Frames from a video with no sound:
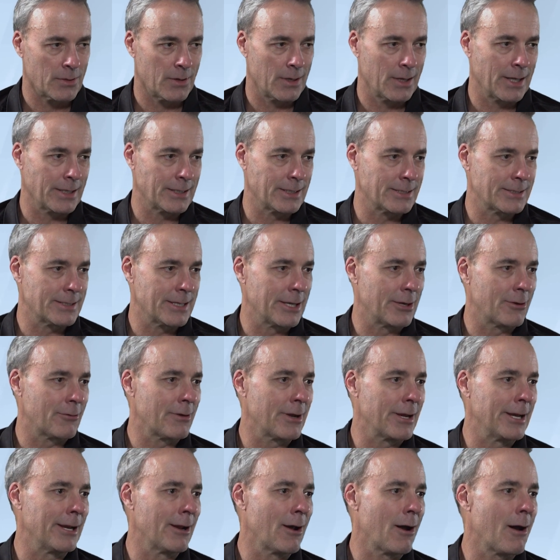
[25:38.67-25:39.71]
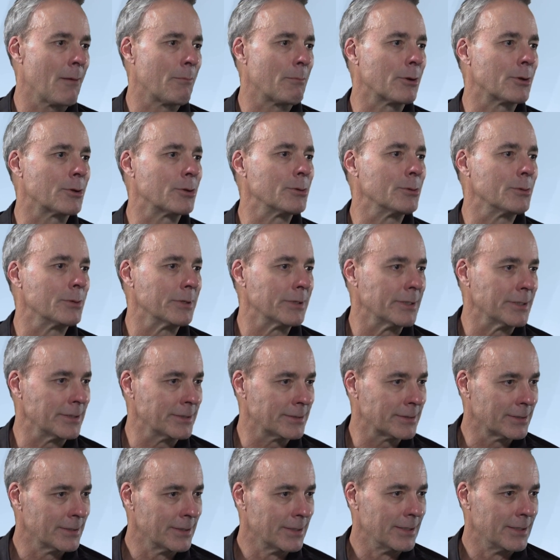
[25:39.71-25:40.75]
or I like to say creating
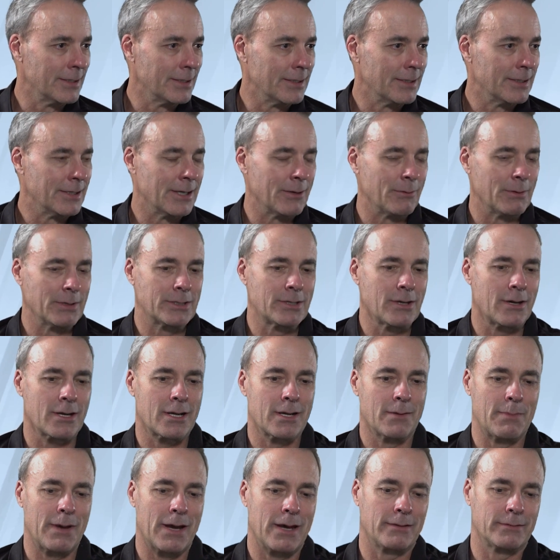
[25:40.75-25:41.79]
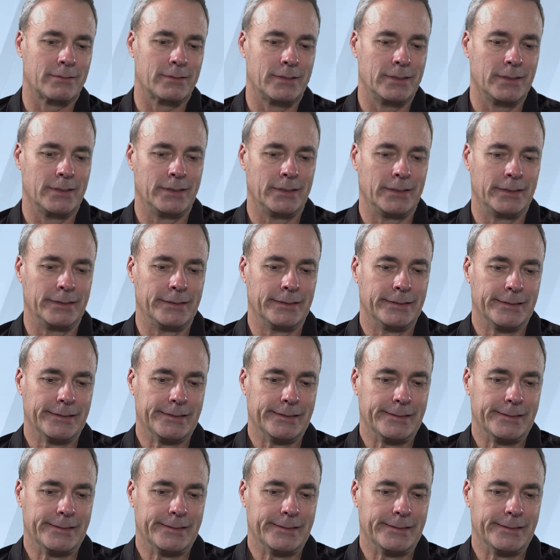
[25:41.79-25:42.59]
opportunities. Mm-hmm. And we talk about the